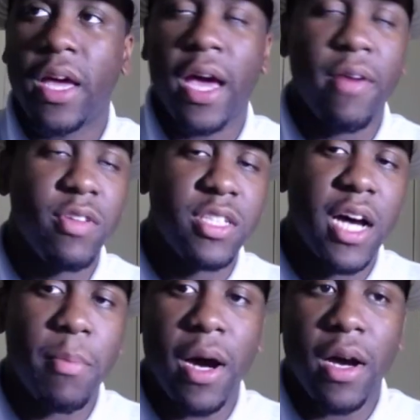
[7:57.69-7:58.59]
every
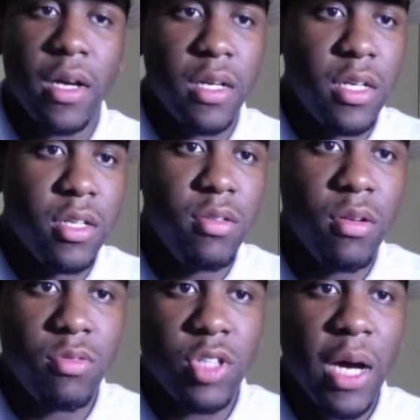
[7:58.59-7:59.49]
time I, you
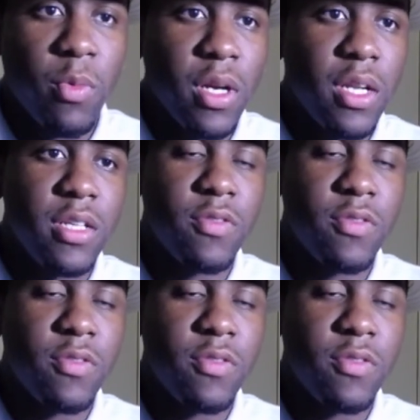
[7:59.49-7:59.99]
know, drop one of these